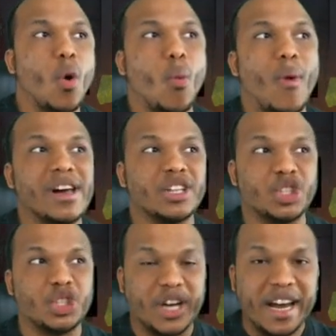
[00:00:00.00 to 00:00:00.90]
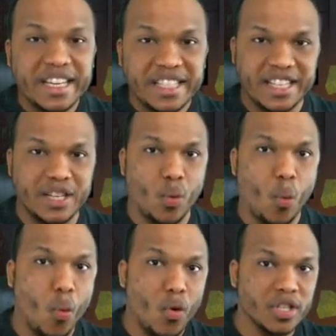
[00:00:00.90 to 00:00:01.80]
while chasing
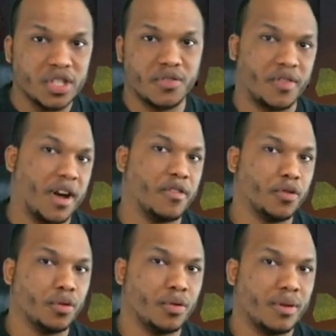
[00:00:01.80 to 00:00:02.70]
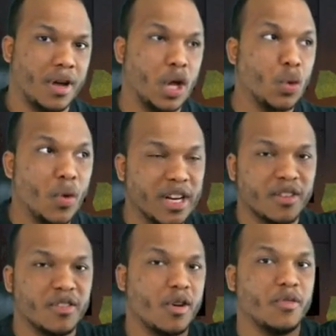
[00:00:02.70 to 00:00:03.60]
one survivor in one
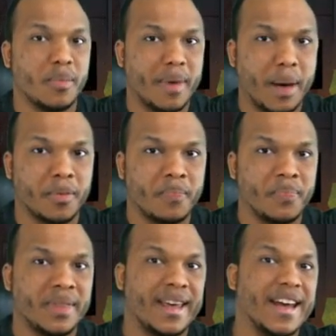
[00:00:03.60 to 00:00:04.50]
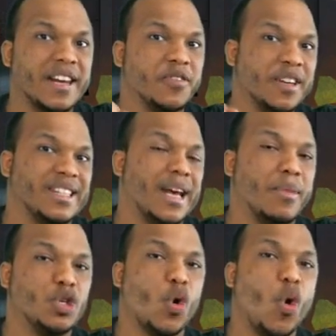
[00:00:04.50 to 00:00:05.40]
end of the map, can inflict
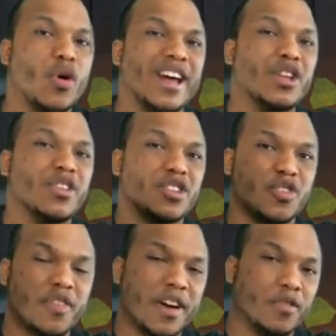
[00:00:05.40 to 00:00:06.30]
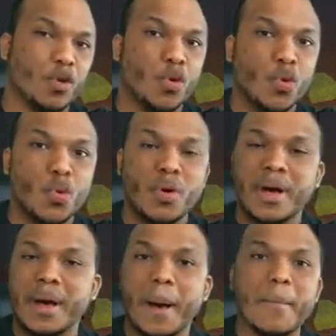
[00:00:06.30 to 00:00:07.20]
damage on another survivor who
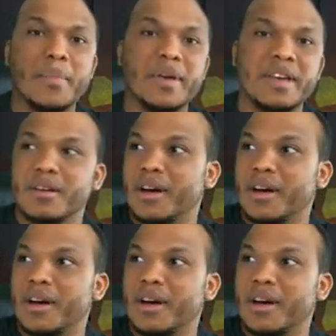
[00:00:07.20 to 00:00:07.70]
may be